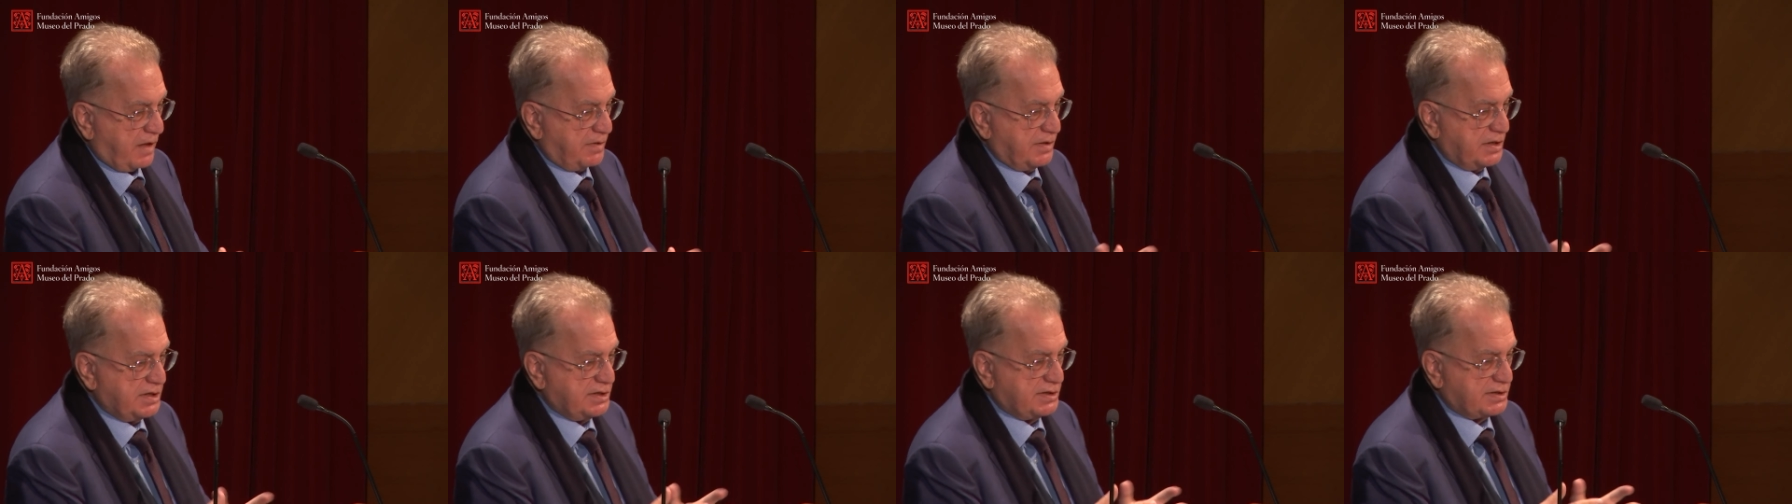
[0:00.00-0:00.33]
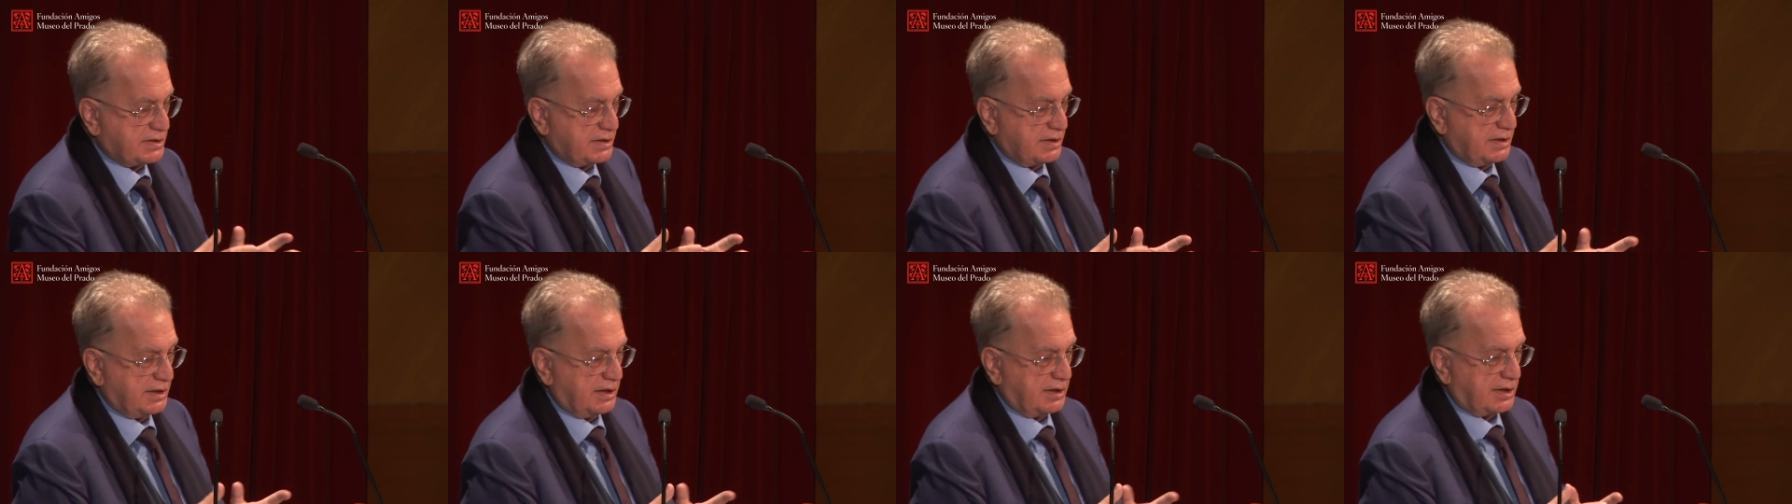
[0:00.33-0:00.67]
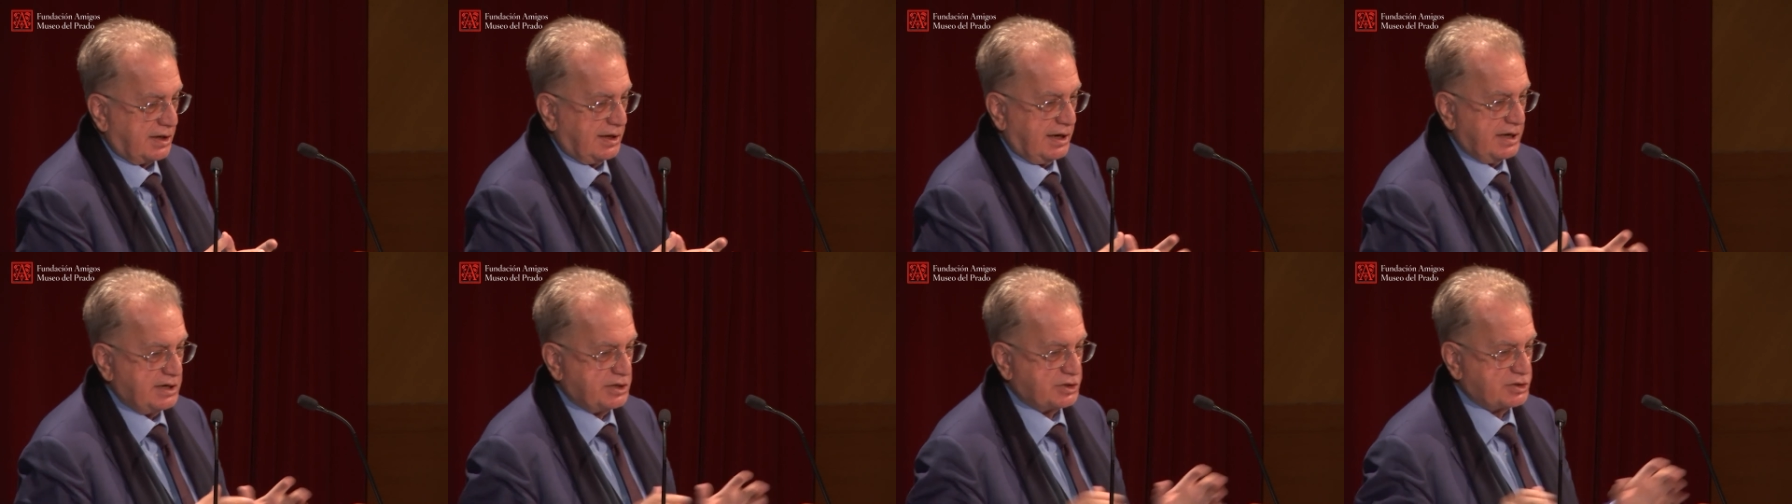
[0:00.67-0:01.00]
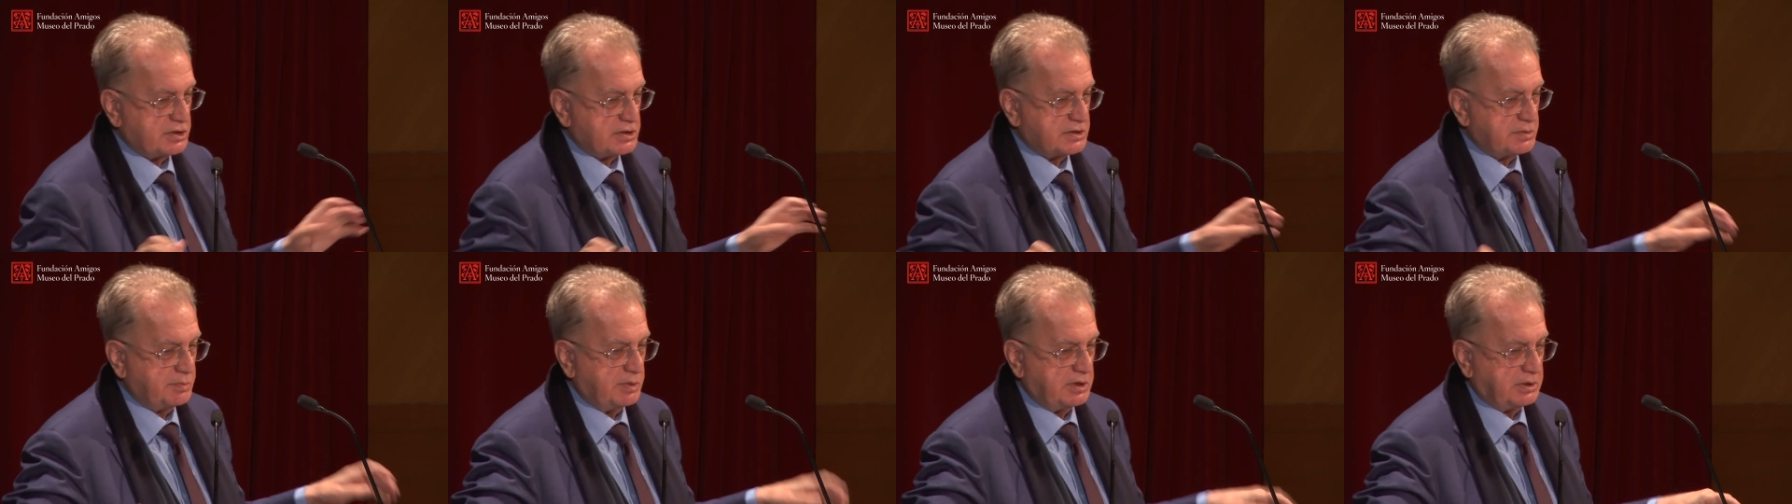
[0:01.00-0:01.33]
these uh,
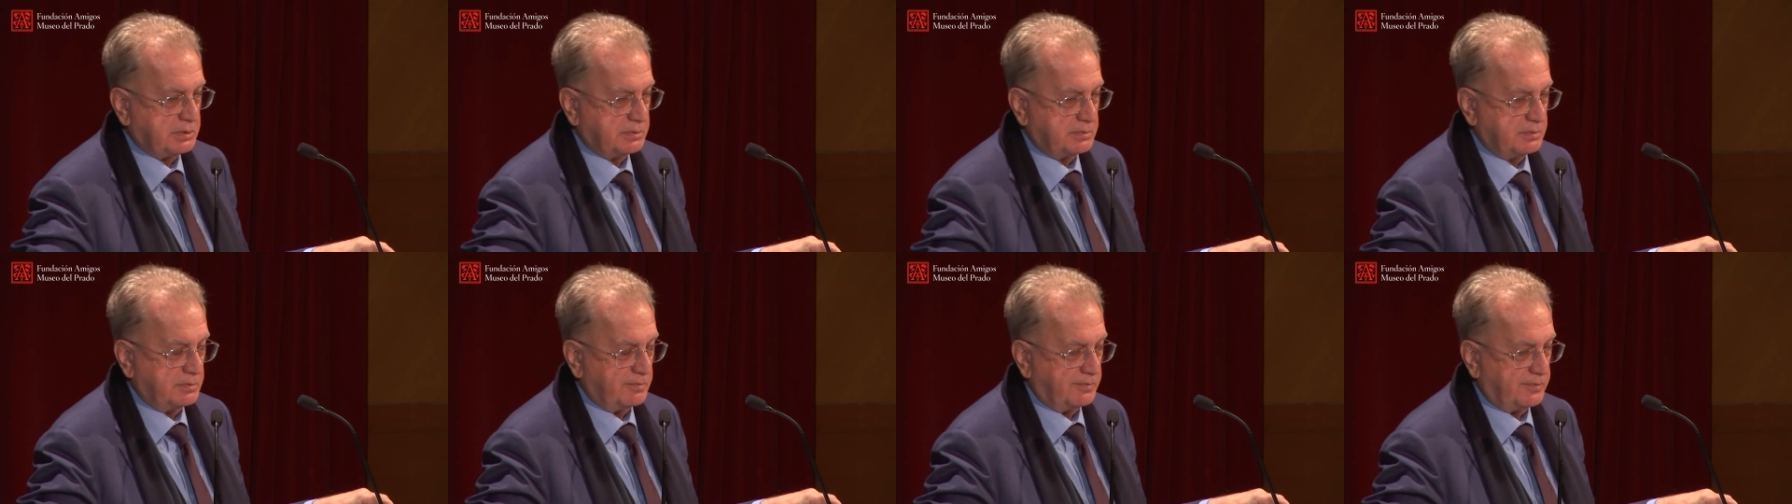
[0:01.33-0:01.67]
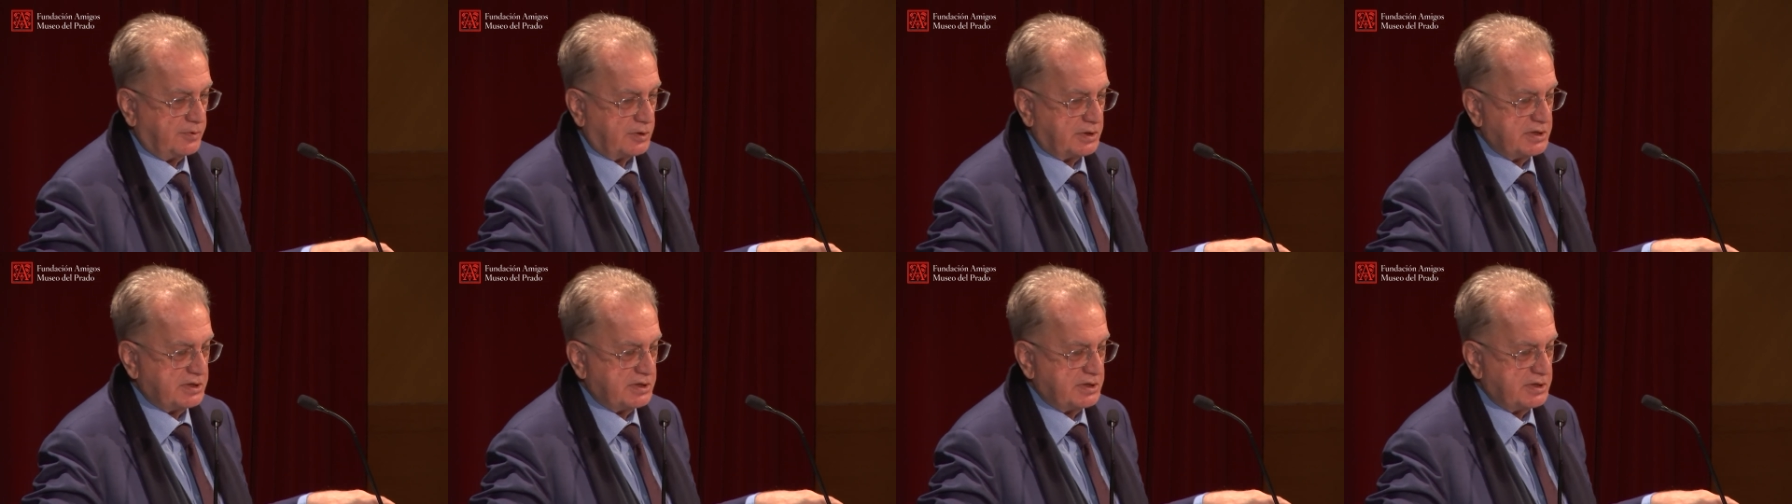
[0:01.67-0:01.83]
relations. But for